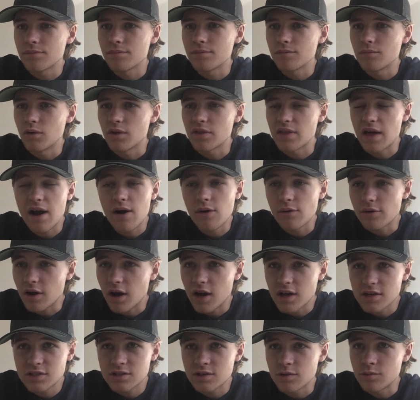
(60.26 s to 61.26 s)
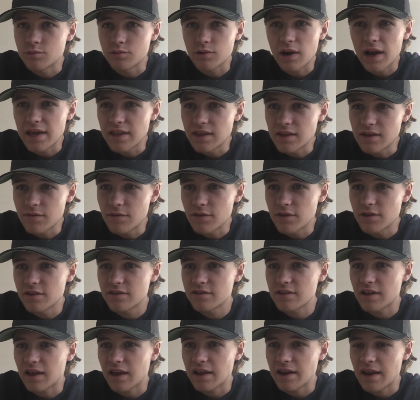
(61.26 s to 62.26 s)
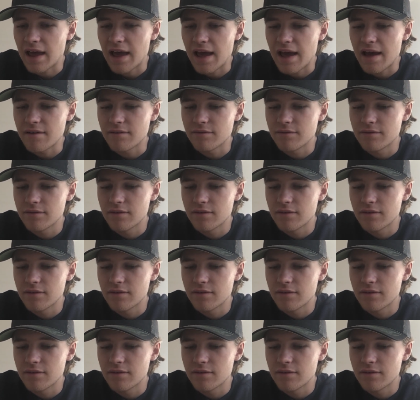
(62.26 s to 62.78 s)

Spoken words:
without Austin Riley for the second half,